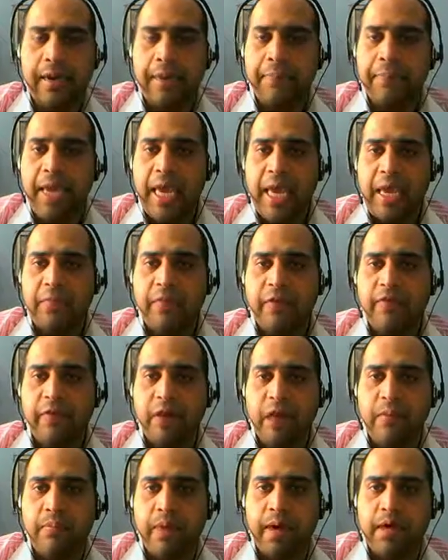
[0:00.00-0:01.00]
payment
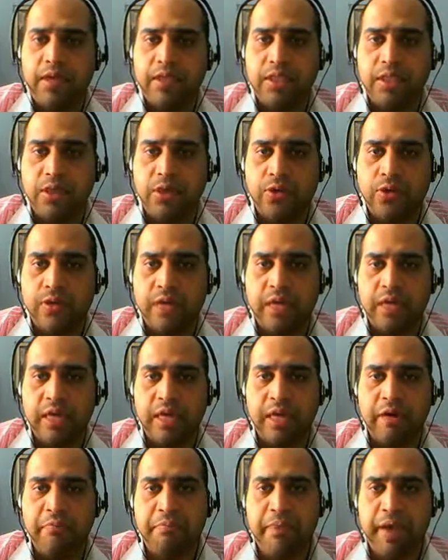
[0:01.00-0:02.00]
via milestones and
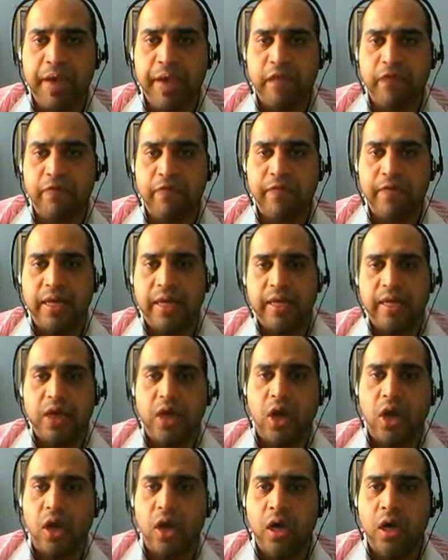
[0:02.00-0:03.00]
the impact of that
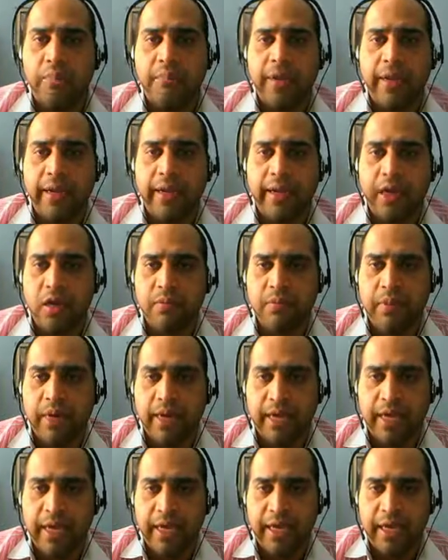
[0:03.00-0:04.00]
on Medicare and
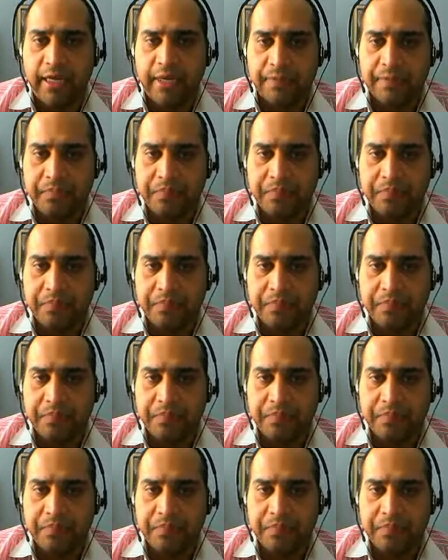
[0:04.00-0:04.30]
Medicaid.